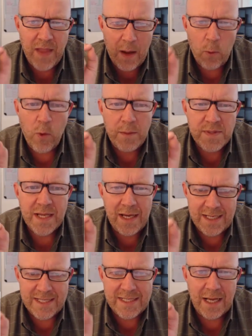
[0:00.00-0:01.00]
That
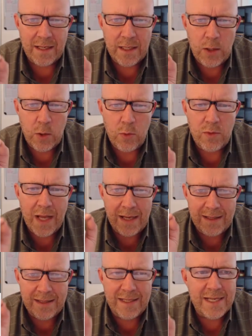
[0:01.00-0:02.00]
website is telling you
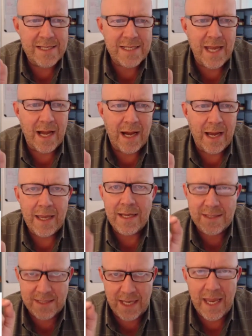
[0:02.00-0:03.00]
that this guy
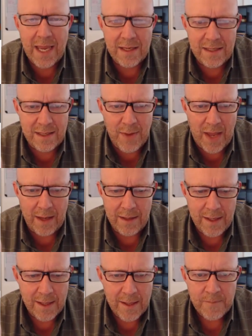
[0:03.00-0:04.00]
is a
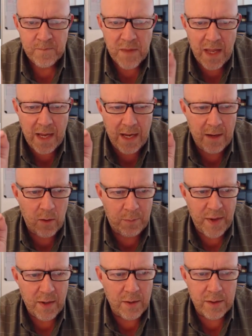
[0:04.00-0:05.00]
handyman and
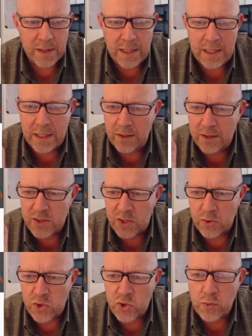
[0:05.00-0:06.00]
apparently he does
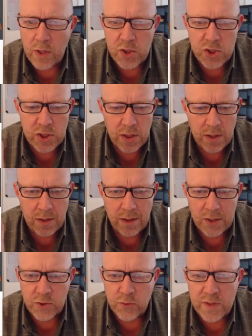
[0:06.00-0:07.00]
construction,
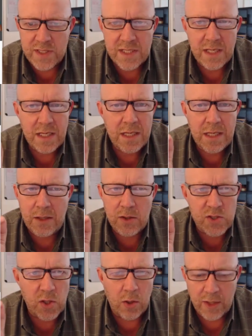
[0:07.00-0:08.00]
electricity, he
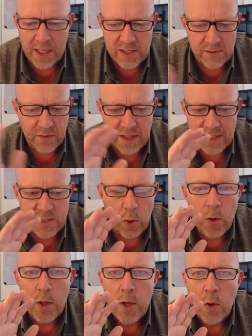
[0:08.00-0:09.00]
does all kinds of things.
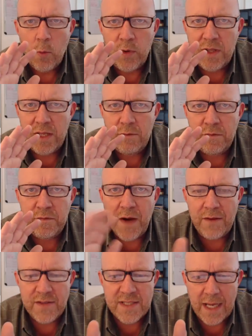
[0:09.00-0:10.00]
So within
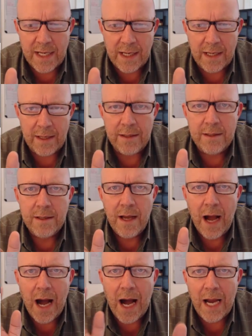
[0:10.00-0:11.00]
5 seconds,
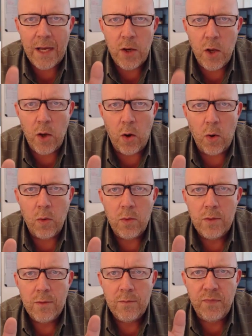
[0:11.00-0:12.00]
I know
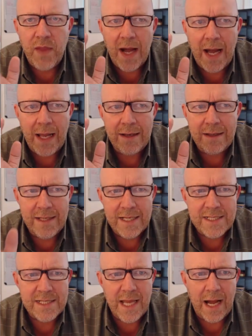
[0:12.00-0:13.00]
that
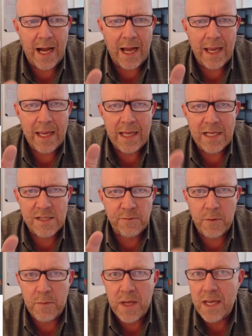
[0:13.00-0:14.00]
this guy is
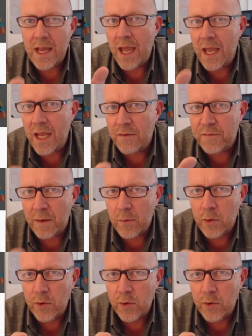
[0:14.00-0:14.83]
for me if